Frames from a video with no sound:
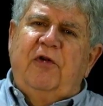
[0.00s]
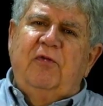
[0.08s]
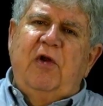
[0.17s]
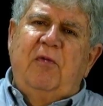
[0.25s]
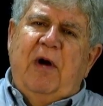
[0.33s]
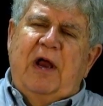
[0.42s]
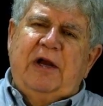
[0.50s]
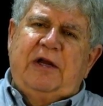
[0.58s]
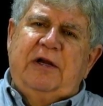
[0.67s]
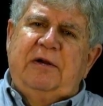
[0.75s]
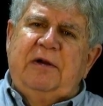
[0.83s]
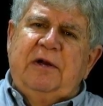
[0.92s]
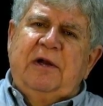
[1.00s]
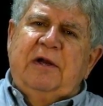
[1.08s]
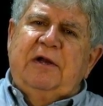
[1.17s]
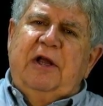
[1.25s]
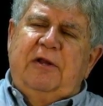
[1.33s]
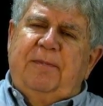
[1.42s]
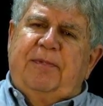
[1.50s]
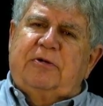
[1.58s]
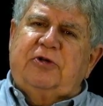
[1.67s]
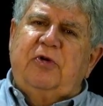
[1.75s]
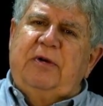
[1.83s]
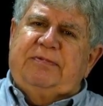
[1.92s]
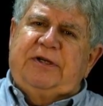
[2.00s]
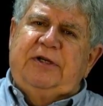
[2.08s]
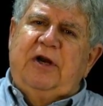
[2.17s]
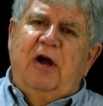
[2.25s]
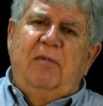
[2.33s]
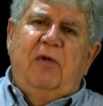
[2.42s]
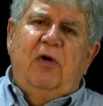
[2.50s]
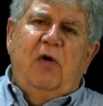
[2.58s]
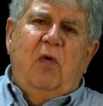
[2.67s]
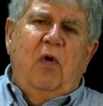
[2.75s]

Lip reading: so nobody can get the prescription number or